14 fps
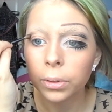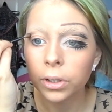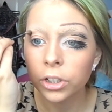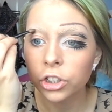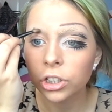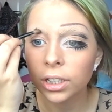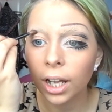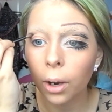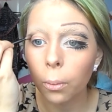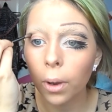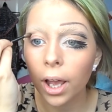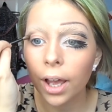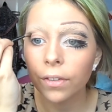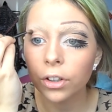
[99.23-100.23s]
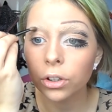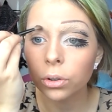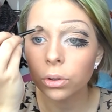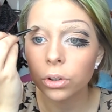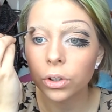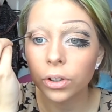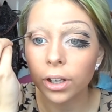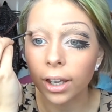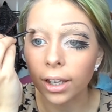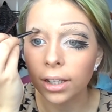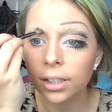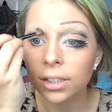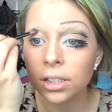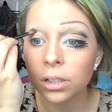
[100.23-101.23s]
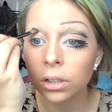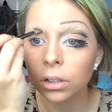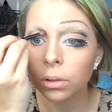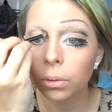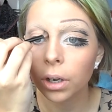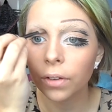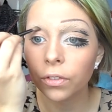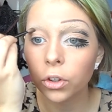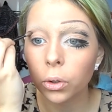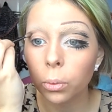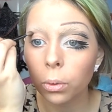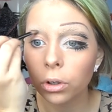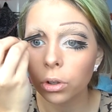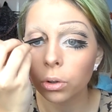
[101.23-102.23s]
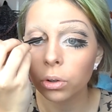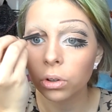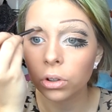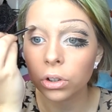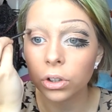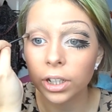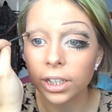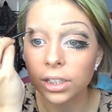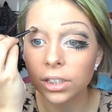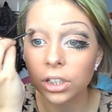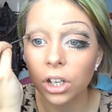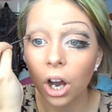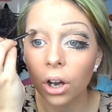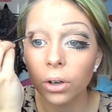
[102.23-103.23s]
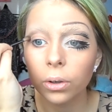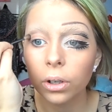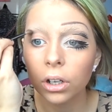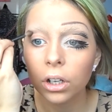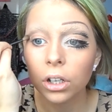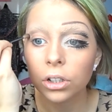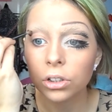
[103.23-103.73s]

pushing that wherever you want your crease to go.